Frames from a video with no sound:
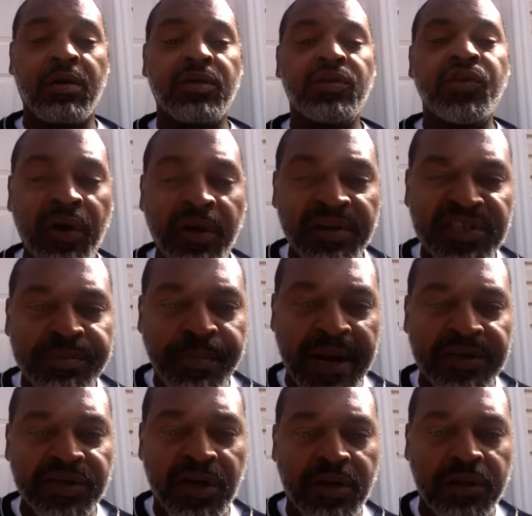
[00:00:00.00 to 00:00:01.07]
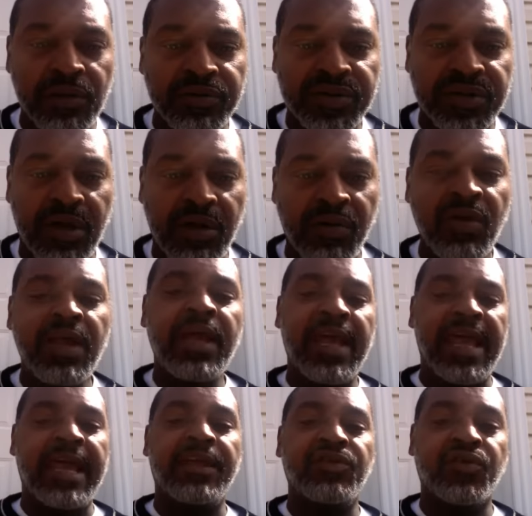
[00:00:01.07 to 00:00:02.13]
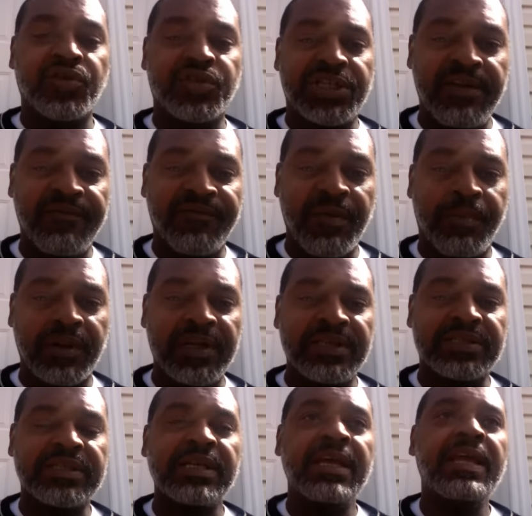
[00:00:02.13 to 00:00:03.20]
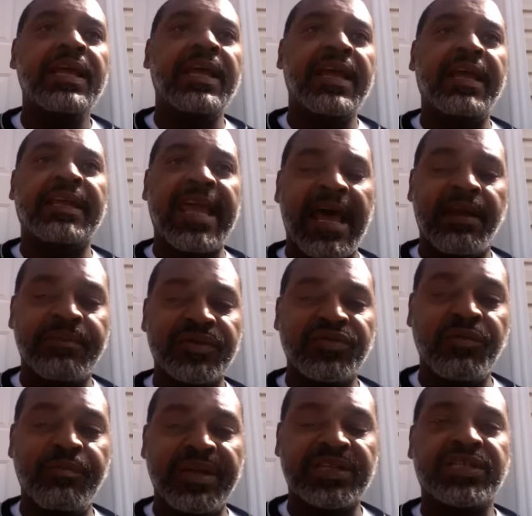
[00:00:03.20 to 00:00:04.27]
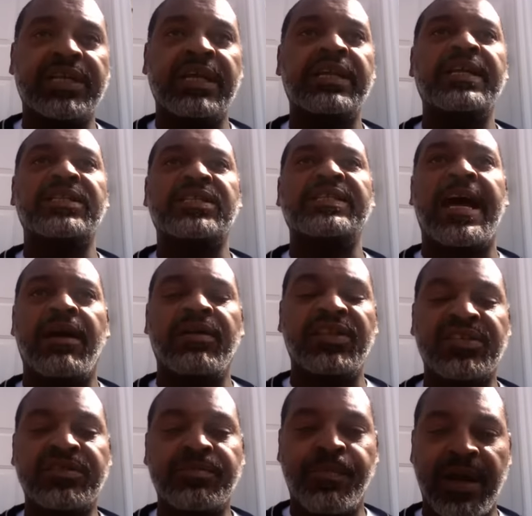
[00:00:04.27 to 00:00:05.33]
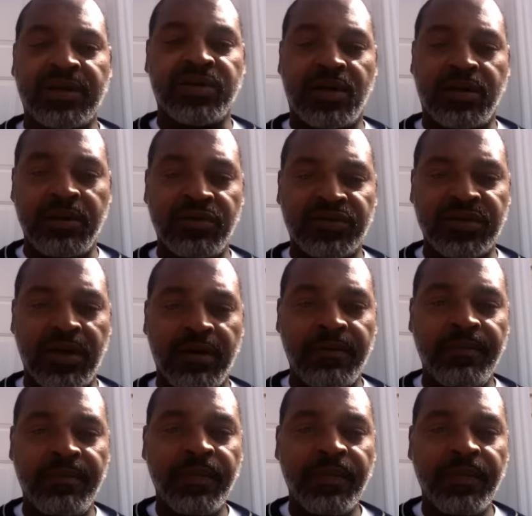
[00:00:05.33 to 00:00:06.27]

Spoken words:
Your Inspector Clouseau and your Chief of Police in Kalamazoo, Michigan is now Inspector Clouseau,